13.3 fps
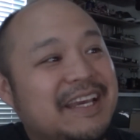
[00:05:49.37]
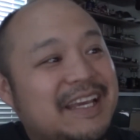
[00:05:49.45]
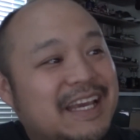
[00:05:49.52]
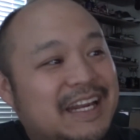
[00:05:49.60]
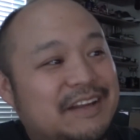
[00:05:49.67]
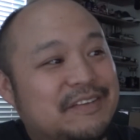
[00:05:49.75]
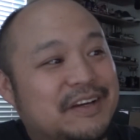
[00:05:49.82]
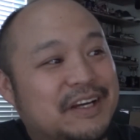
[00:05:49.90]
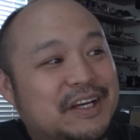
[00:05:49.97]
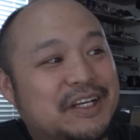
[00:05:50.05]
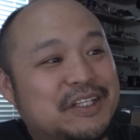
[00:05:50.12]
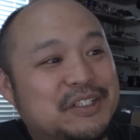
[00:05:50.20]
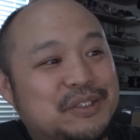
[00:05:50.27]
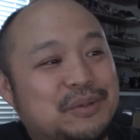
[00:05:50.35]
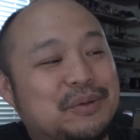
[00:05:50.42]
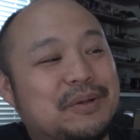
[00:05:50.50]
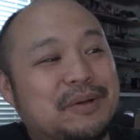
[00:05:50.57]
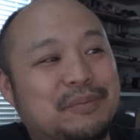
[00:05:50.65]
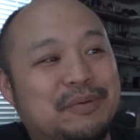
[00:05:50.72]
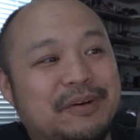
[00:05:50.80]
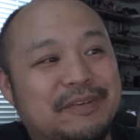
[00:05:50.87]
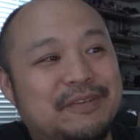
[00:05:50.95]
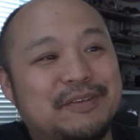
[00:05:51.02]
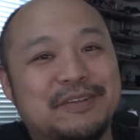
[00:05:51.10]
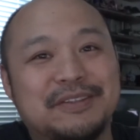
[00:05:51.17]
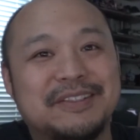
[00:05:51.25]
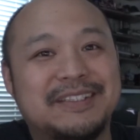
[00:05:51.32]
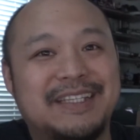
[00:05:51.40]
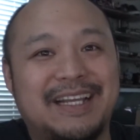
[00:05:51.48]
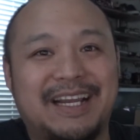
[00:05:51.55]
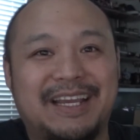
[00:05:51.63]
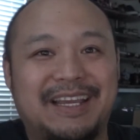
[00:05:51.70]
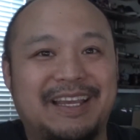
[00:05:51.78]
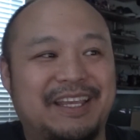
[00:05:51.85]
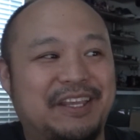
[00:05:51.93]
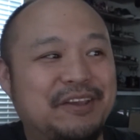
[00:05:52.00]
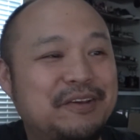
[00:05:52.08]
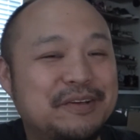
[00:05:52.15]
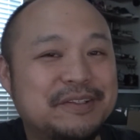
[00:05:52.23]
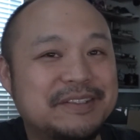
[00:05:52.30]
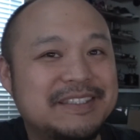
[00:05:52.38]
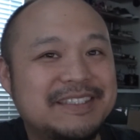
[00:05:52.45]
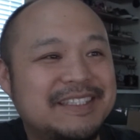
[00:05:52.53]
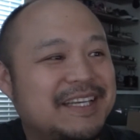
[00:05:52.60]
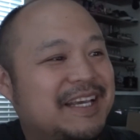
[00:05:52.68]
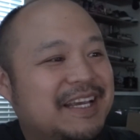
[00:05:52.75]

kind of controller peripherals that I use.